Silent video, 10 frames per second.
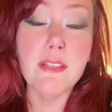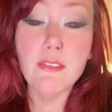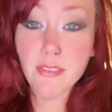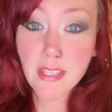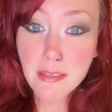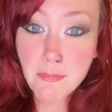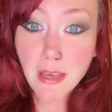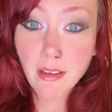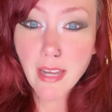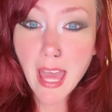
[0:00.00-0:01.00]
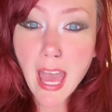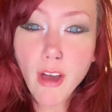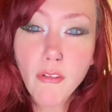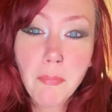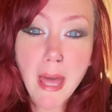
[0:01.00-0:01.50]
And when you think
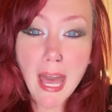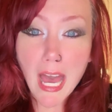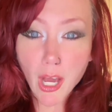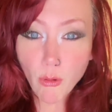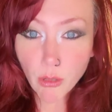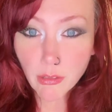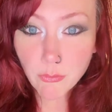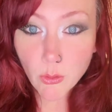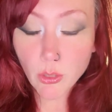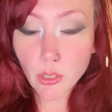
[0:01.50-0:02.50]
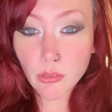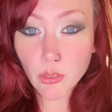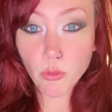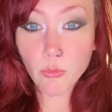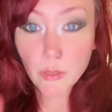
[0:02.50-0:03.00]
about how
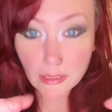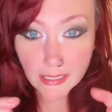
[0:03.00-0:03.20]
powerful